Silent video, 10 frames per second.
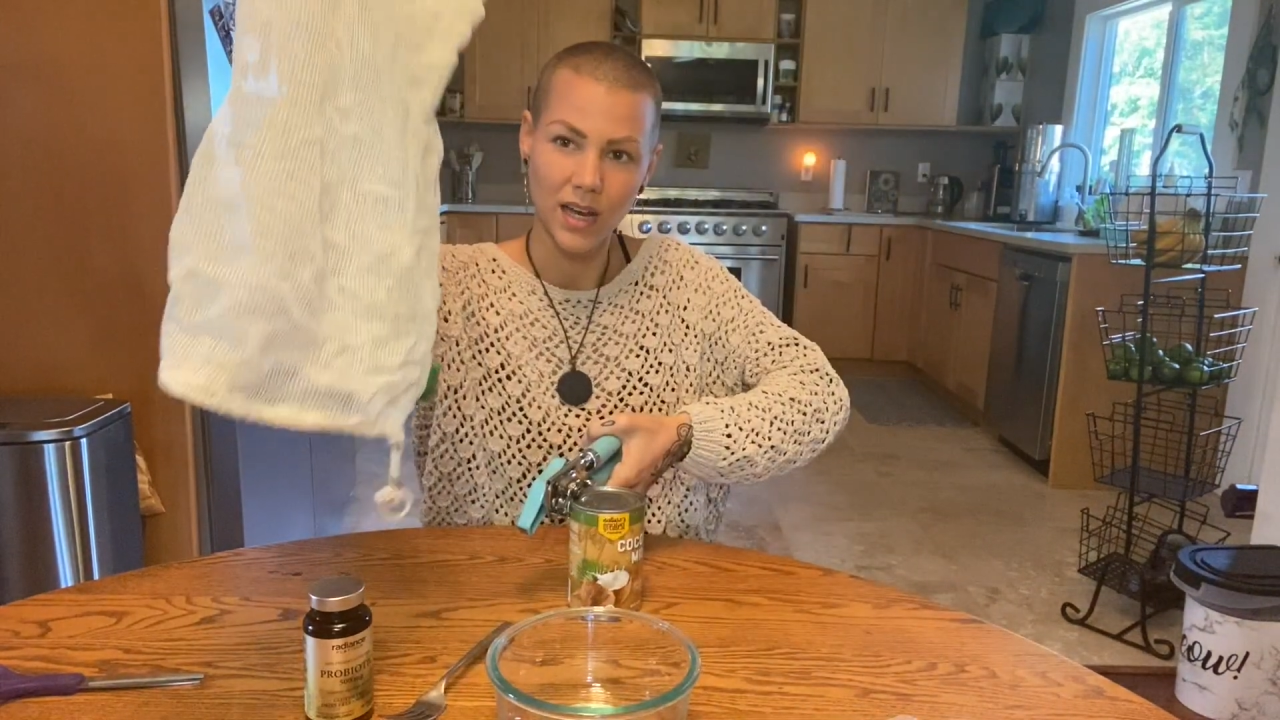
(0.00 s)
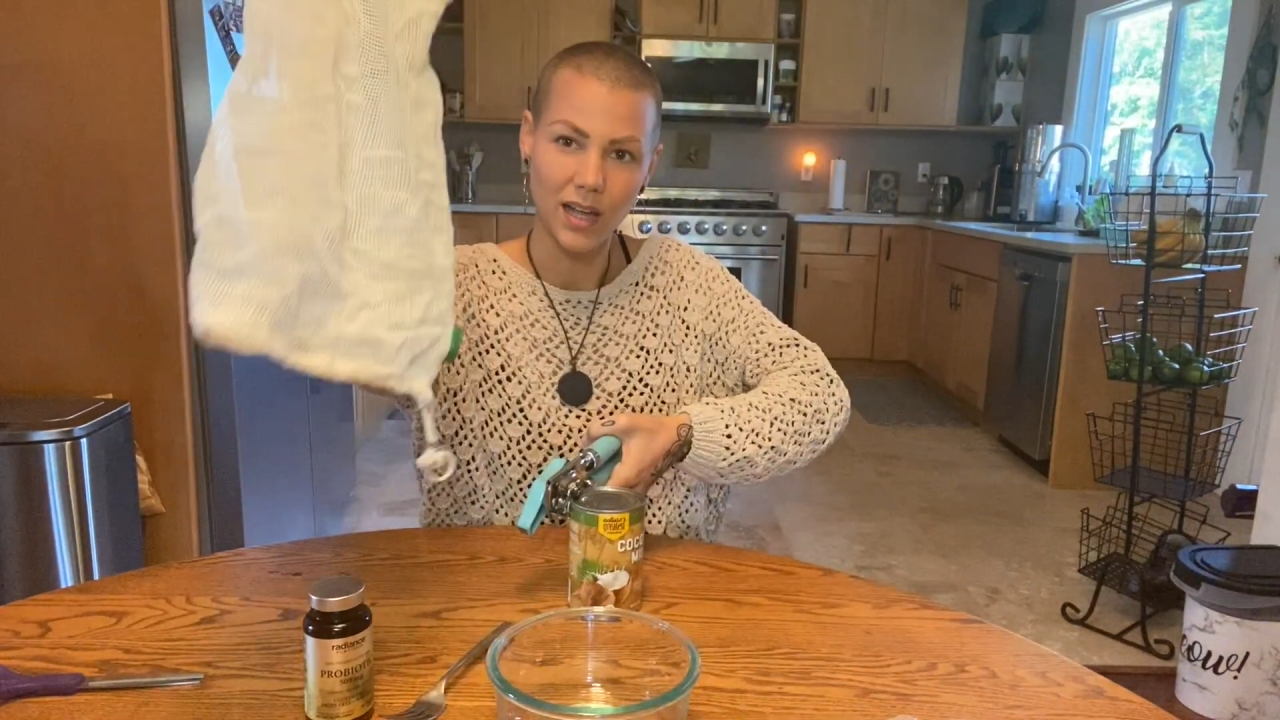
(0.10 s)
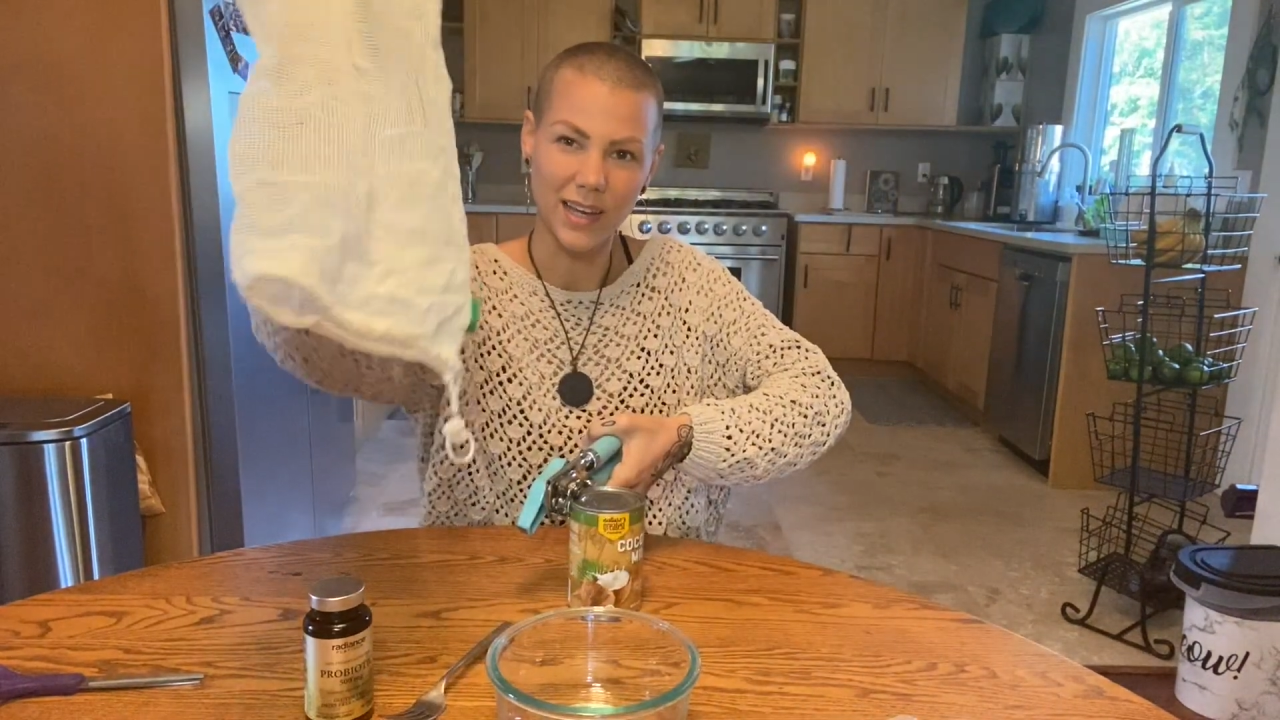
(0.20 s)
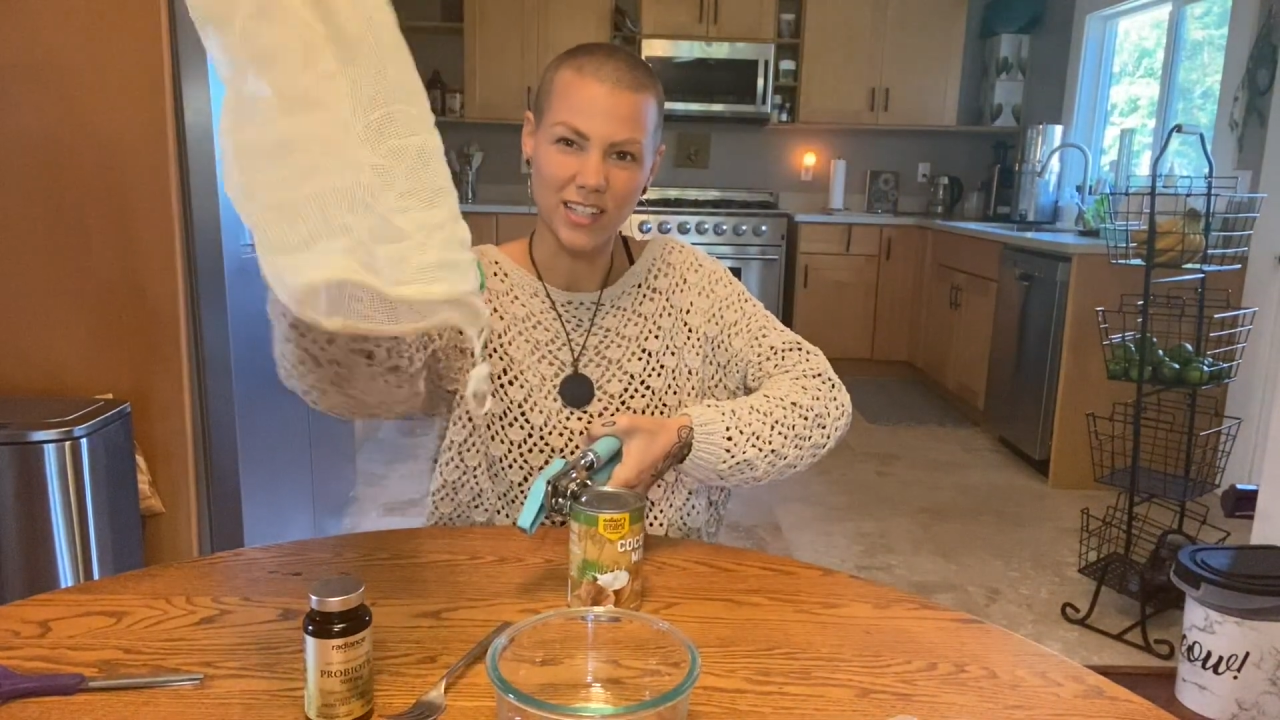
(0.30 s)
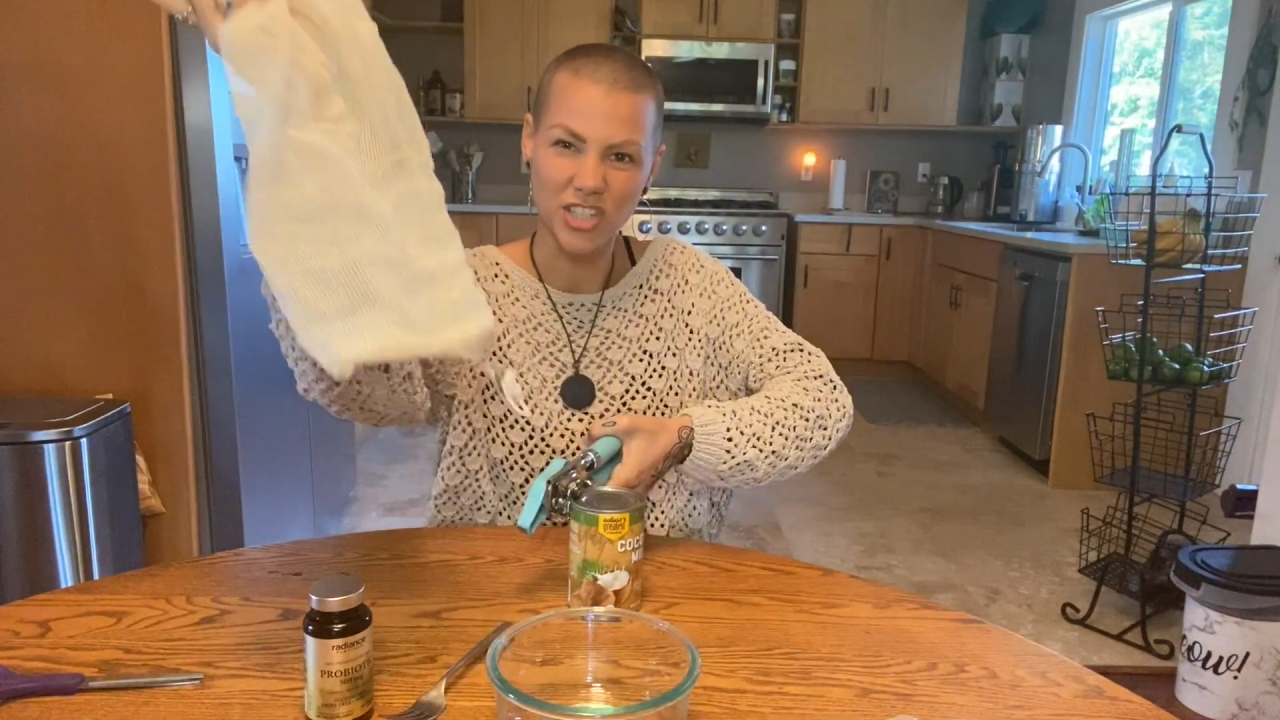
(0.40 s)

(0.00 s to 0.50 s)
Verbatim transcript: like a